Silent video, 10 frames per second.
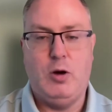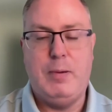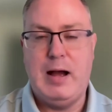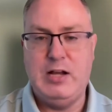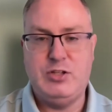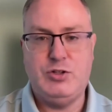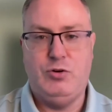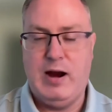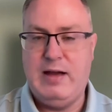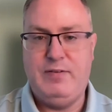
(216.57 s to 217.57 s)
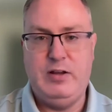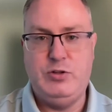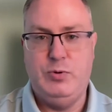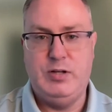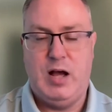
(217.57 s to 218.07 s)
or a pie graph
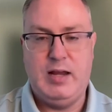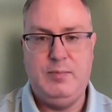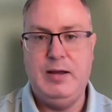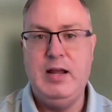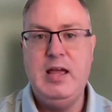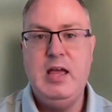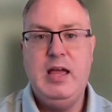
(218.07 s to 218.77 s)
into a document,